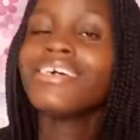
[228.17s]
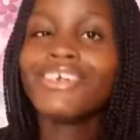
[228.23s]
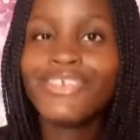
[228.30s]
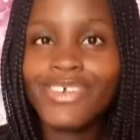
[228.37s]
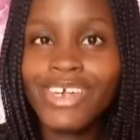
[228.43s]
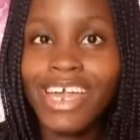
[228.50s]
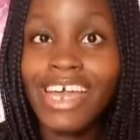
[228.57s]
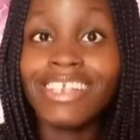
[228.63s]

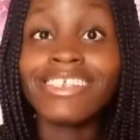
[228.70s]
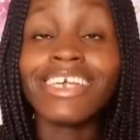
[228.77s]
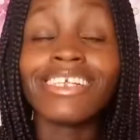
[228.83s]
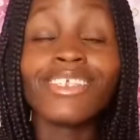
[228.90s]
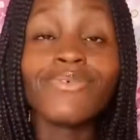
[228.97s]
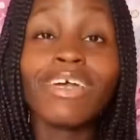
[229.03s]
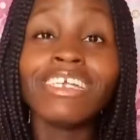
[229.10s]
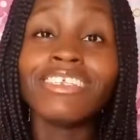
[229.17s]
Do you guys,
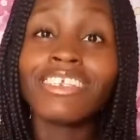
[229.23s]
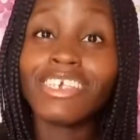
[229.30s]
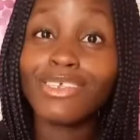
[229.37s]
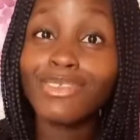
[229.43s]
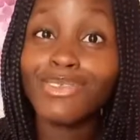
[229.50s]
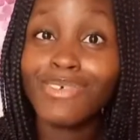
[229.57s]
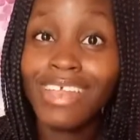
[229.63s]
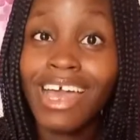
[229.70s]
that's when it's
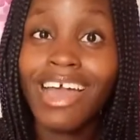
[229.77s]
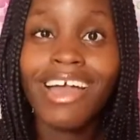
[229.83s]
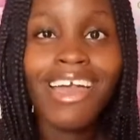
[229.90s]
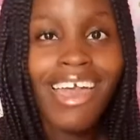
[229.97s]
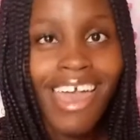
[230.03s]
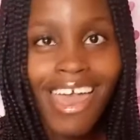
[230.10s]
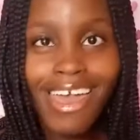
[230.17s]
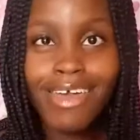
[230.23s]
easy now.
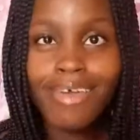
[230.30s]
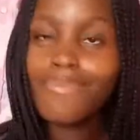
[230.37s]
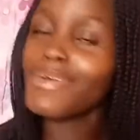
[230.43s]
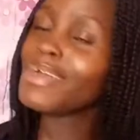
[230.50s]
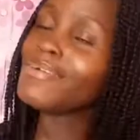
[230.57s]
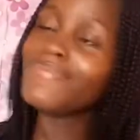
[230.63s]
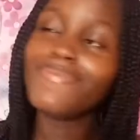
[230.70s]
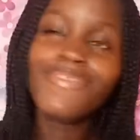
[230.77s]
Eh,
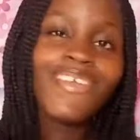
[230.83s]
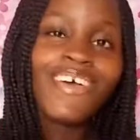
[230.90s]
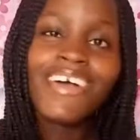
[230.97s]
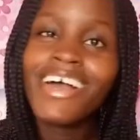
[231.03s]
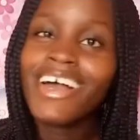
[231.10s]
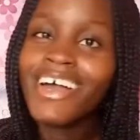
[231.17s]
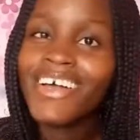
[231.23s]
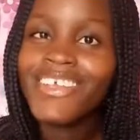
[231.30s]

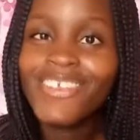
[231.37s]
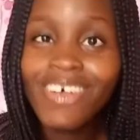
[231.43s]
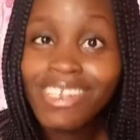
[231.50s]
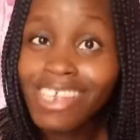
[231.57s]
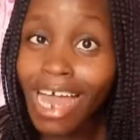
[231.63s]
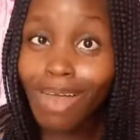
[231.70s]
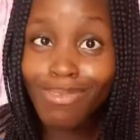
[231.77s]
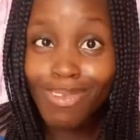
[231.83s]
babe, no
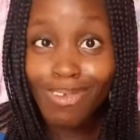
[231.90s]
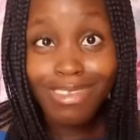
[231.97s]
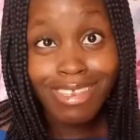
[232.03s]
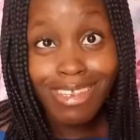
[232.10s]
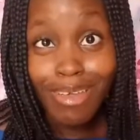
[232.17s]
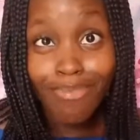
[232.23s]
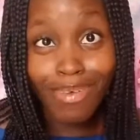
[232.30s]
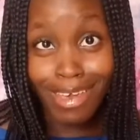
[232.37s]
time to
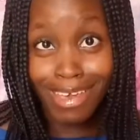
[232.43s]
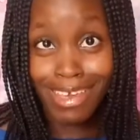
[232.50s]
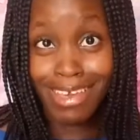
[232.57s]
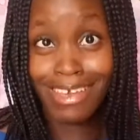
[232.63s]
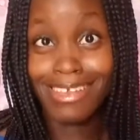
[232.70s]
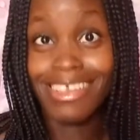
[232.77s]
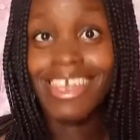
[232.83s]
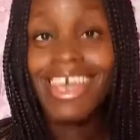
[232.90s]
sleep
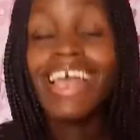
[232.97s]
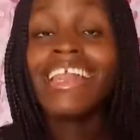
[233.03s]
again.